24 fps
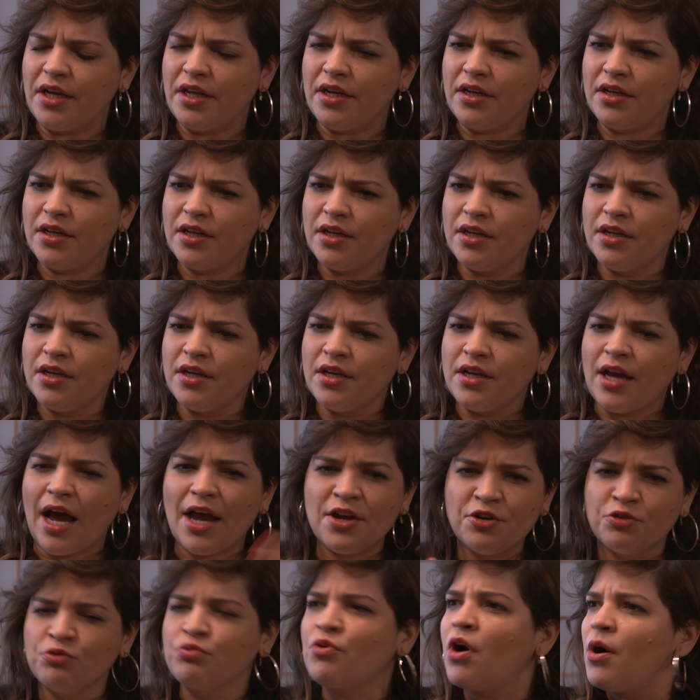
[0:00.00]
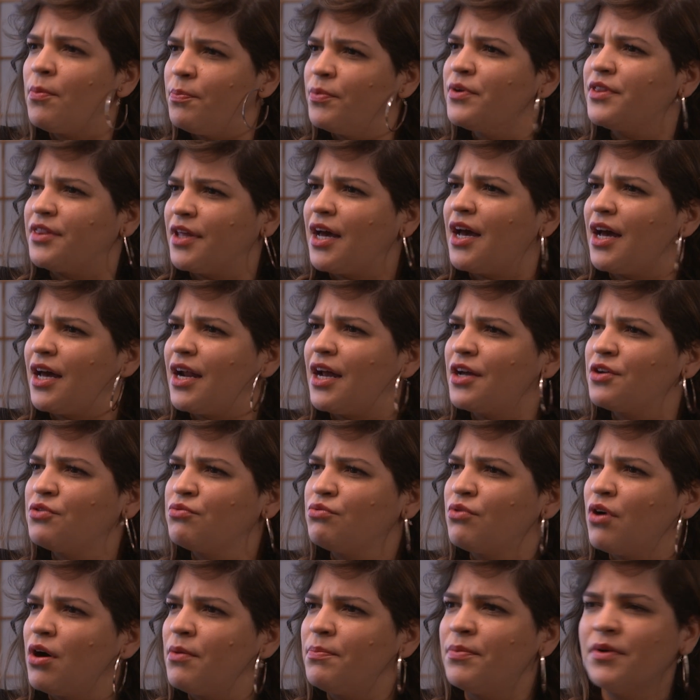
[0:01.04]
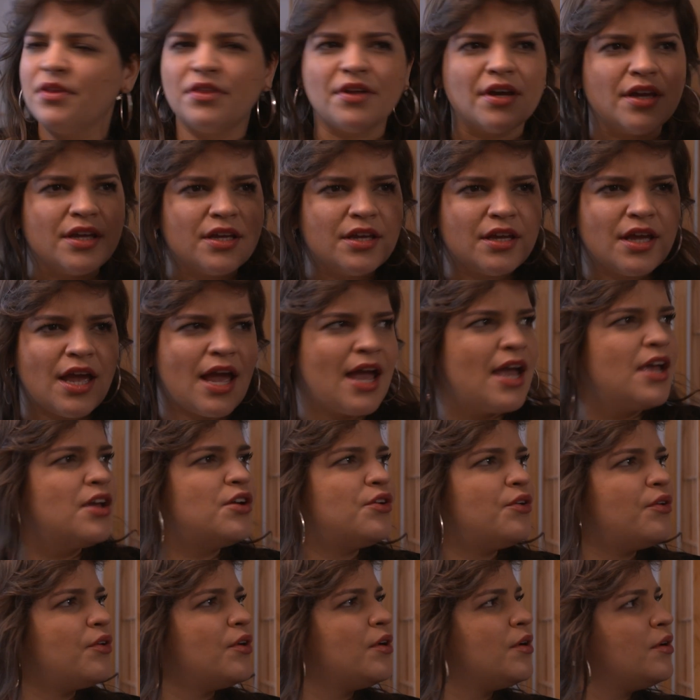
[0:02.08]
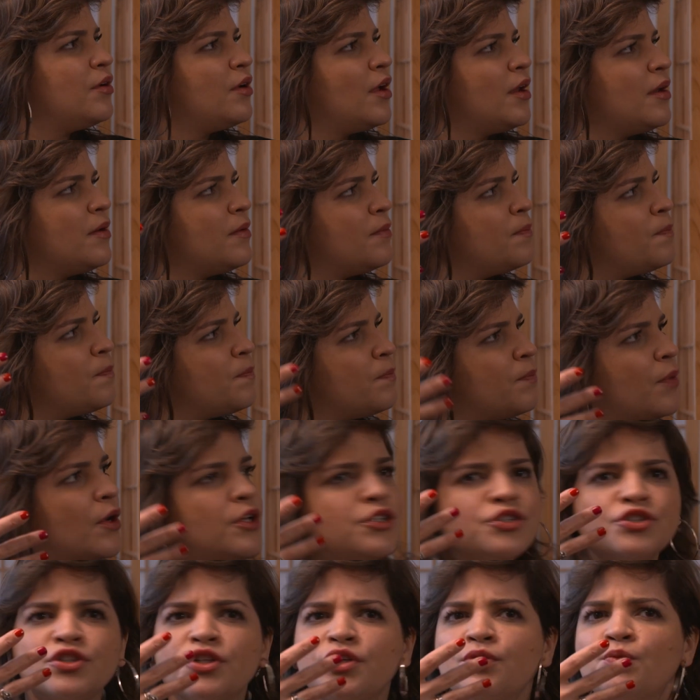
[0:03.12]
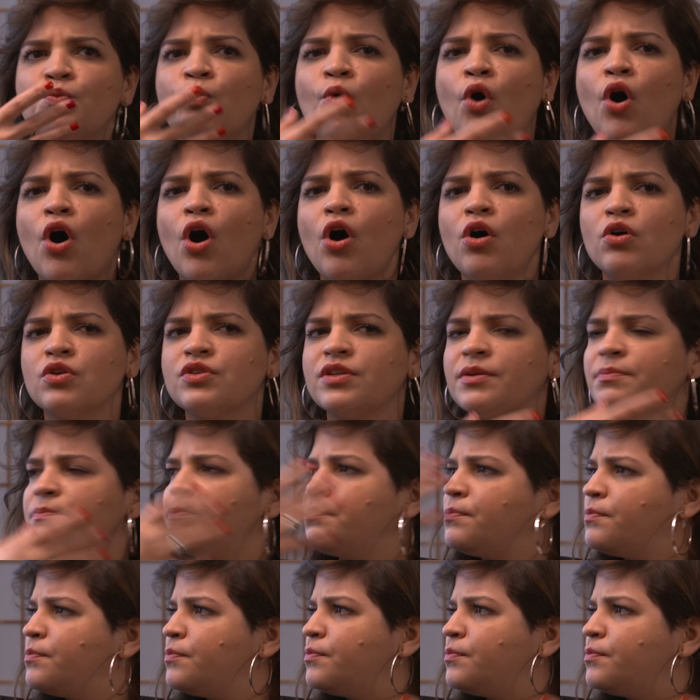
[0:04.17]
And I grew up with that. I grew up with like anger and punching walls and